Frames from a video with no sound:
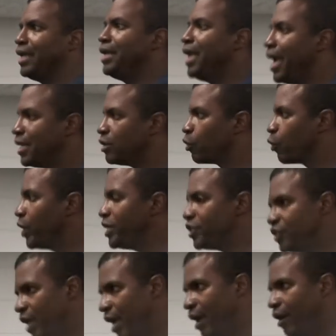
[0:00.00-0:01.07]
he had to
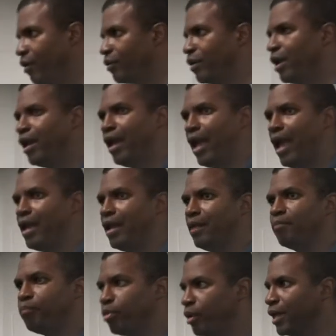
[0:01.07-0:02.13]
reach down
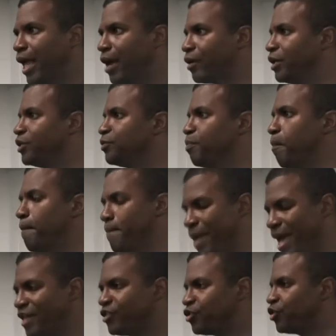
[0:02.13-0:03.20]
and pull out his
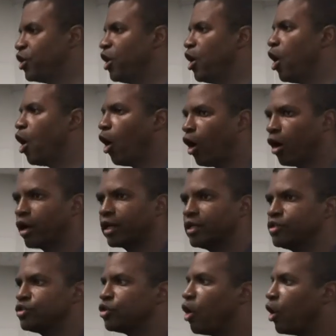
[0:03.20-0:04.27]
best
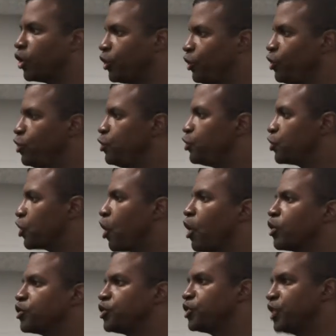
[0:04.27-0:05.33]
Arkansas used
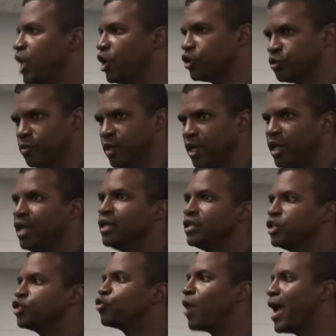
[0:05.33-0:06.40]
car salesman
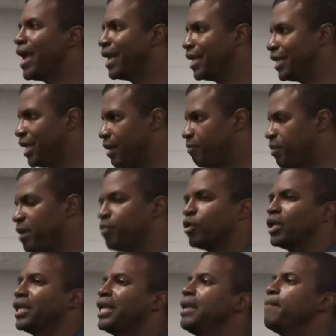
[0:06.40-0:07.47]
to try and get
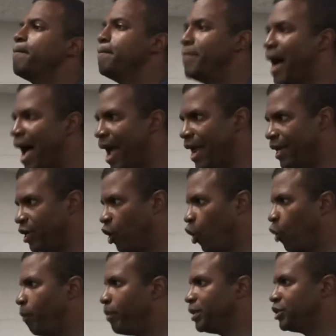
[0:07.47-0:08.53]
people to keep buying the
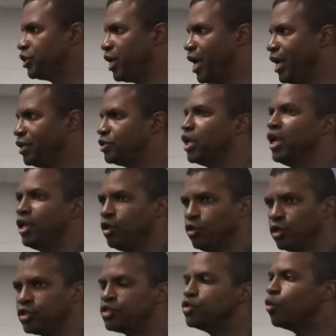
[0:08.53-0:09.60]
hope and change.
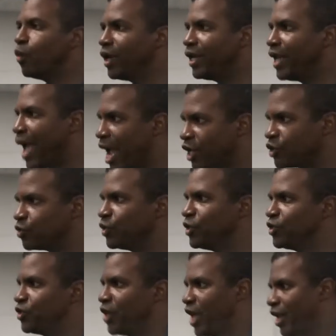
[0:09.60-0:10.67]
You listen to what he
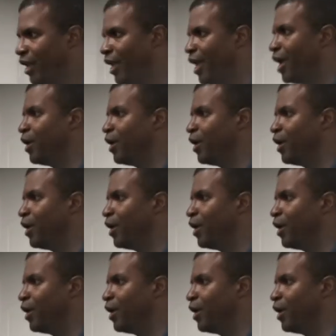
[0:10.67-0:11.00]
actually said.